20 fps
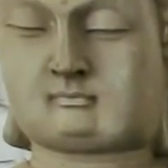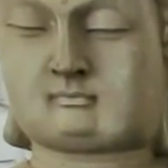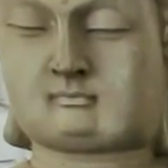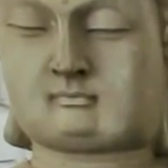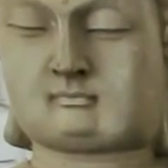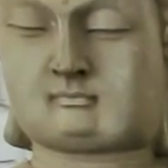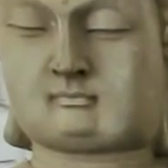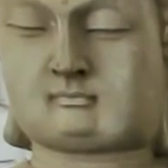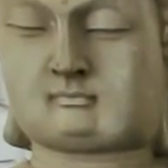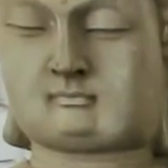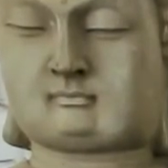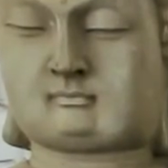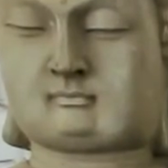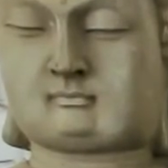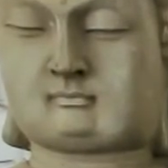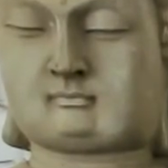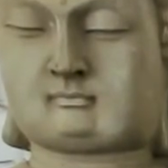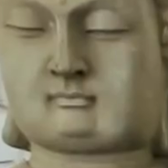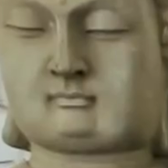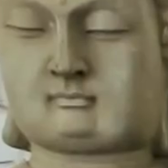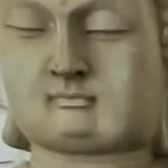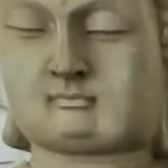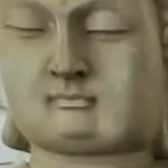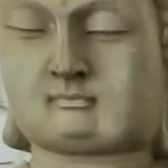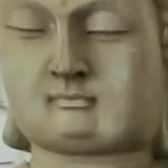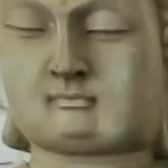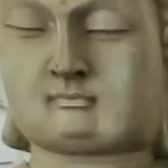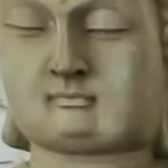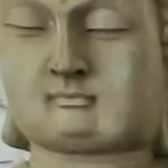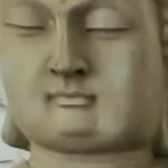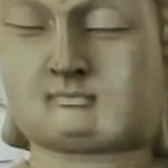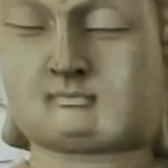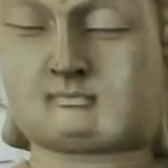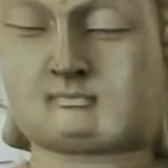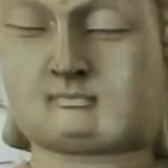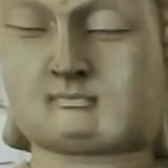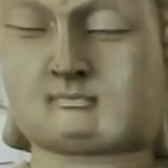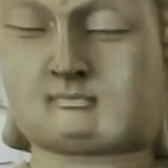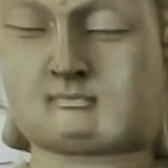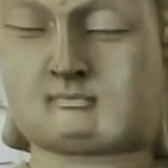
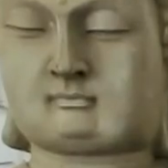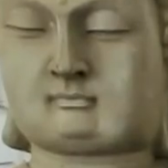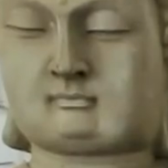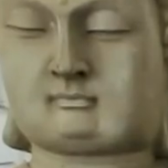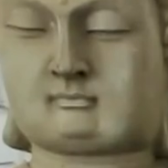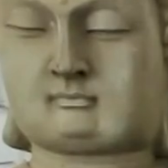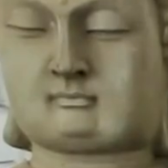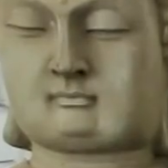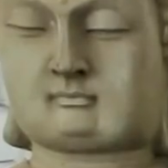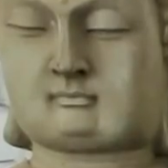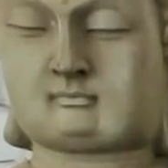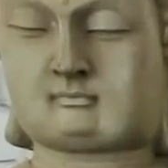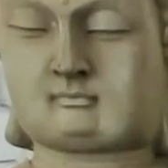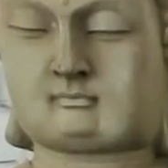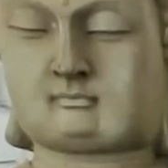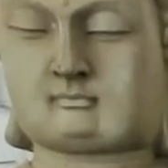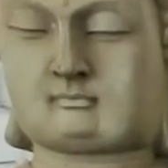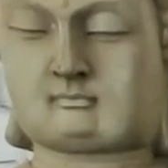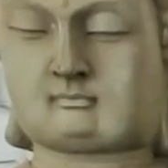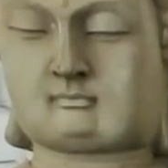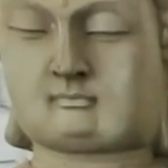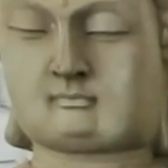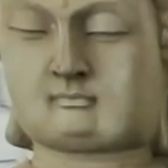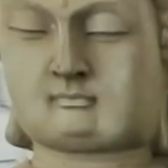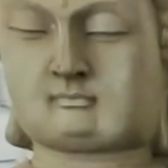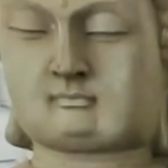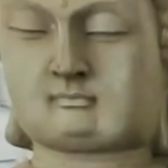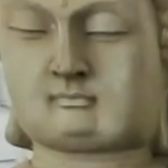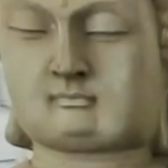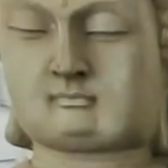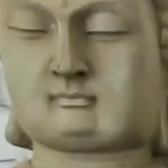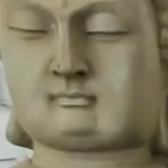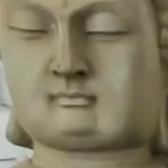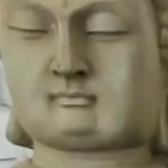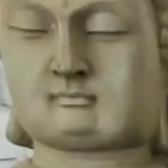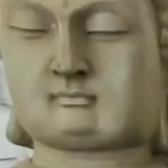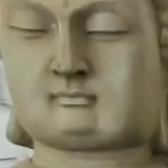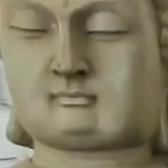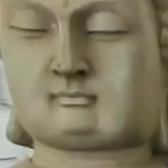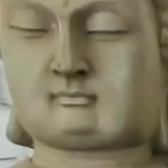
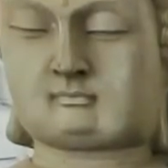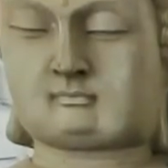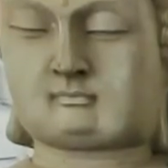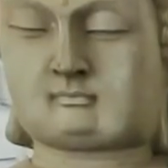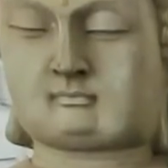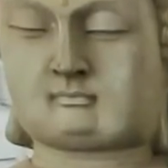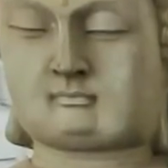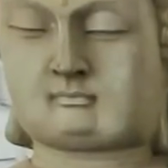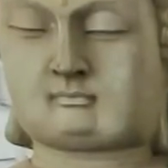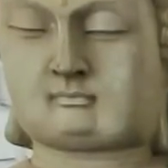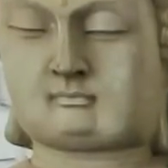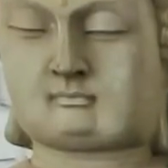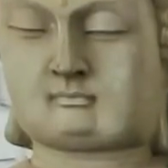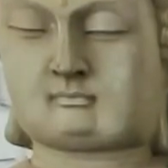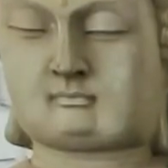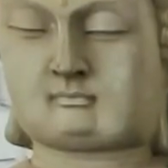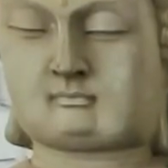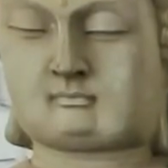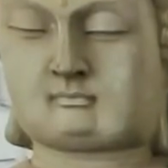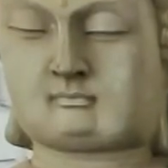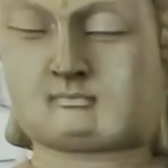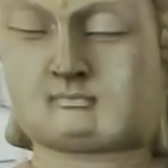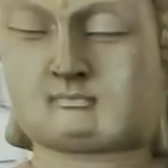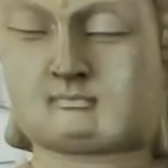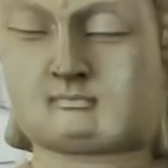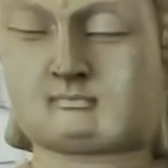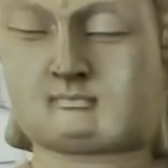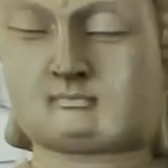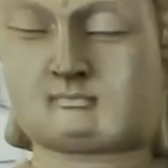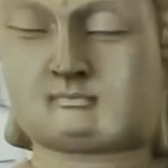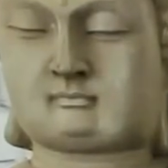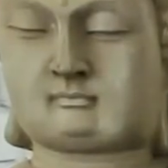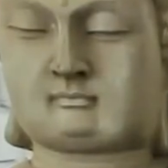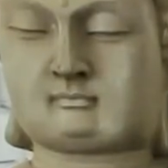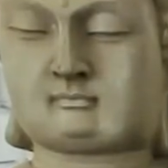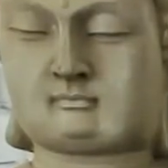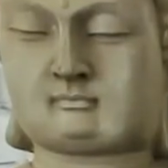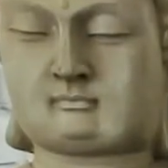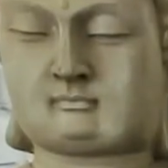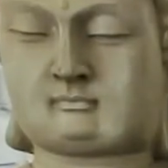
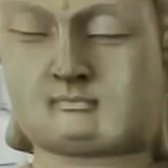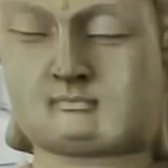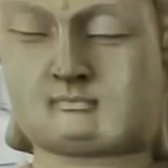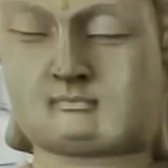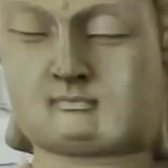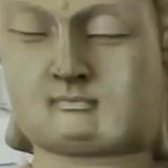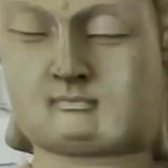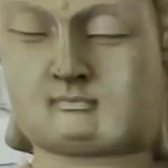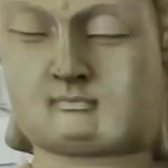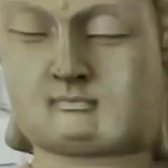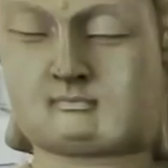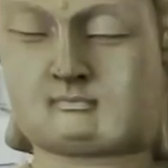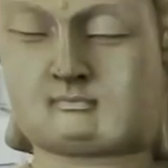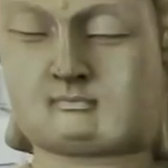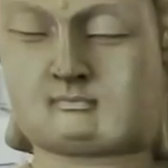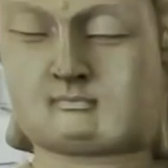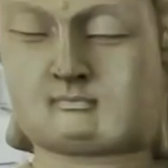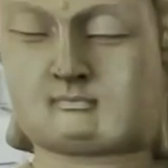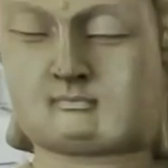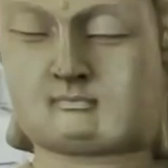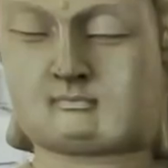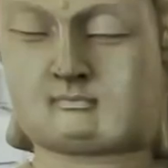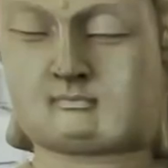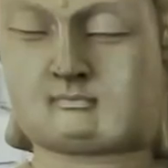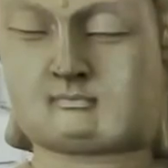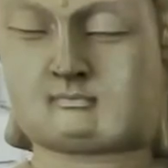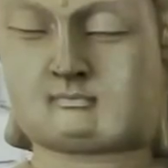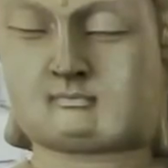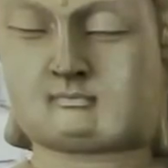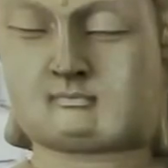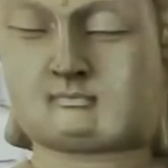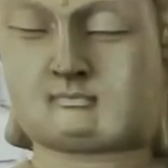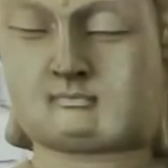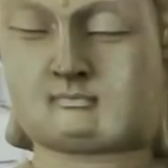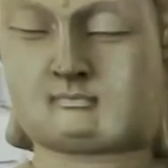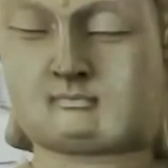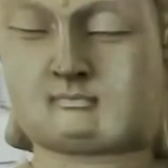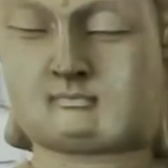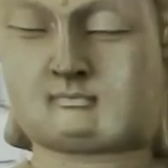This person isn't speaking.